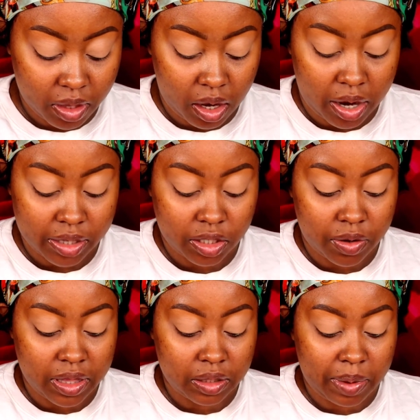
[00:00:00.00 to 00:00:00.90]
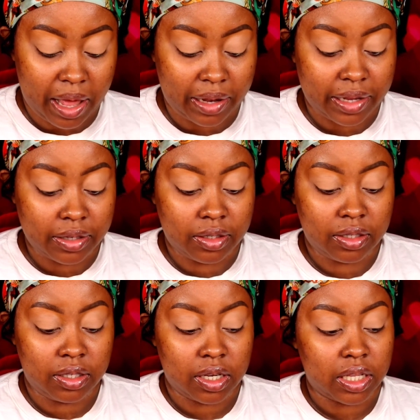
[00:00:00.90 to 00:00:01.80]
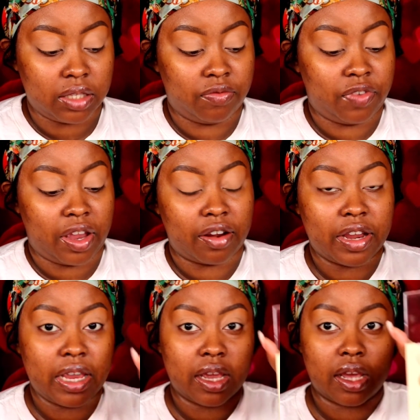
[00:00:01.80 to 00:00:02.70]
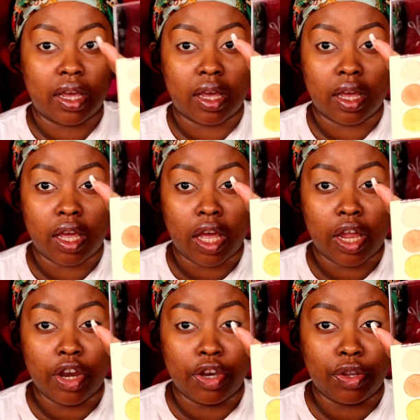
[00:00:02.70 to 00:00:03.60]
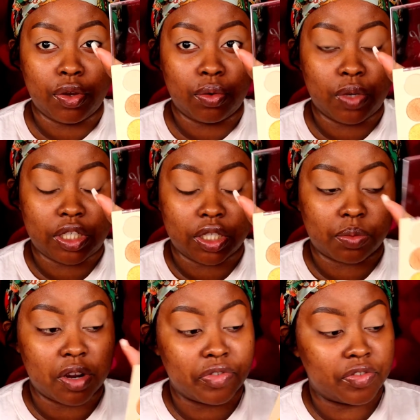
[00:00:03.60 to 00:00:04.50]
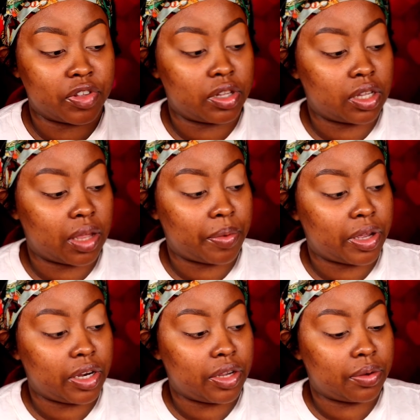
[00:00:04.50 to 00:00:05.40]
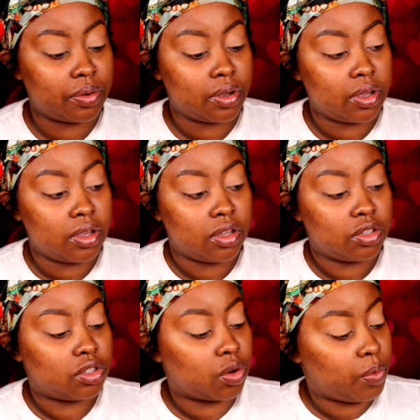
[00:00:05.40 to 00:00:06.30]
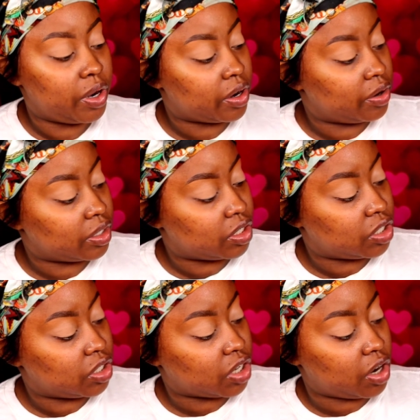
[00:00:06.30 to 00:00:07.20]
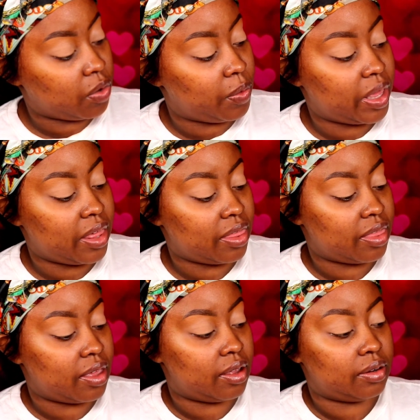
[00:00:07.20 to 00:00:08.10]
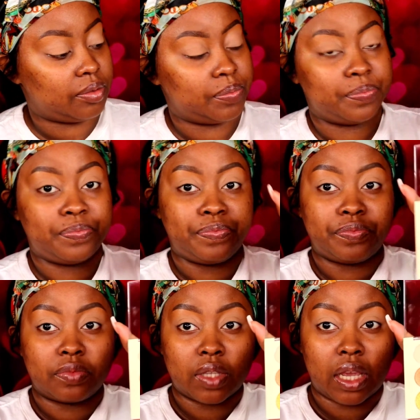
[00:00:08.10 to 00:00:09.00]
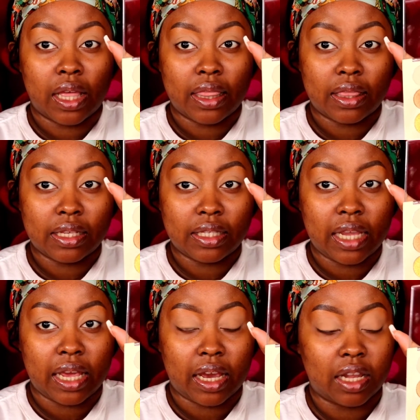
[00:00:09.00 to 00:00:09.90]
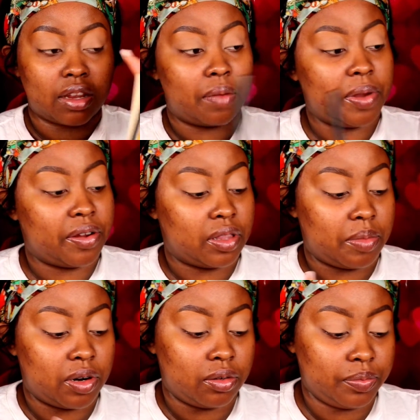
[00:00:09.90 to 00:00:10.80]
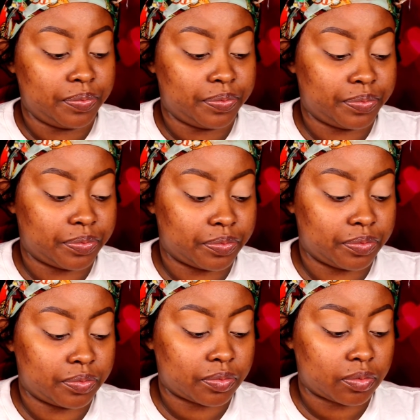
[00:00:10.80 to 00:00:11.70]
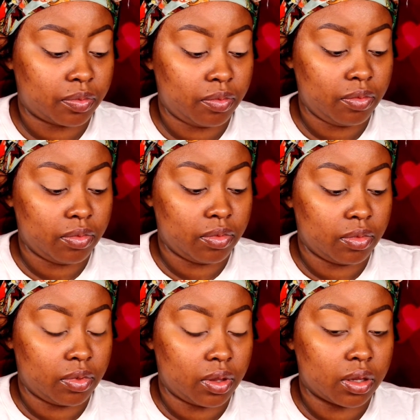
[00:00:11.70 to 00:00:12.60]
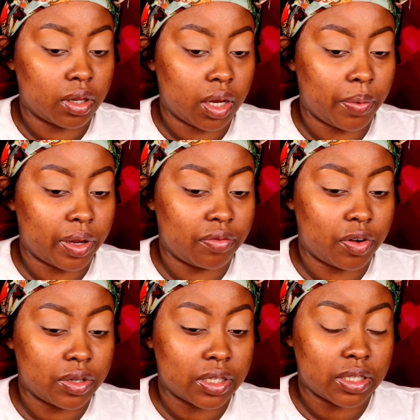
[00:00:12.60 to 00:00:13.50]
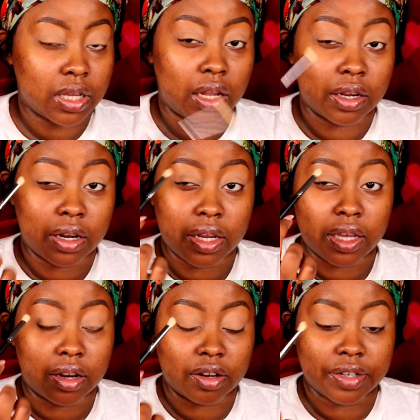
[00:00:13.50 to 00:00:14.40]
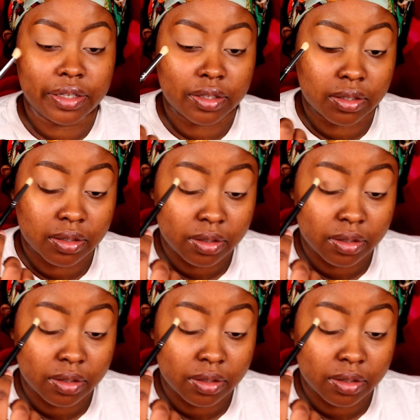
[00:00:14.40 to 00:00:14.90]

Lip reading: Alright, so in this palette, look, it's very nude, which is perfect for the look that we're going to do. So we are going to start with this tan color up here in the middle. And we're going to focus this color in our crease.